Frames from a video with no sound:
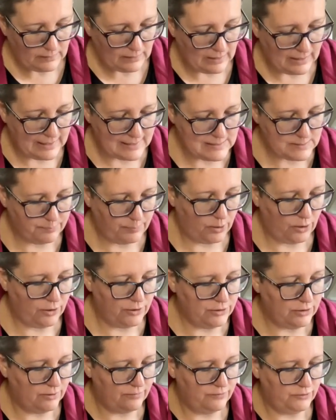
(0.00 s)
as
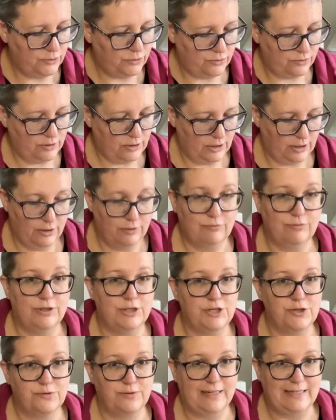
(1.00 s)
part of your
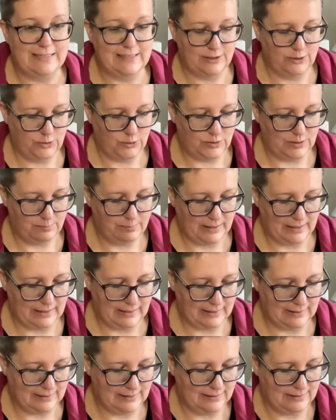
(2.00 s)
retreat goodie
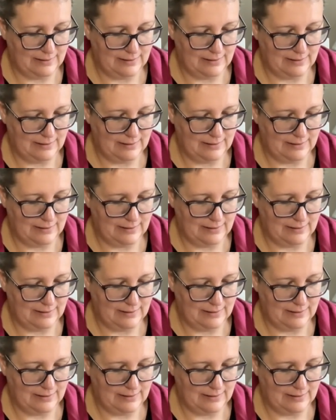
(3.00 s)
bag.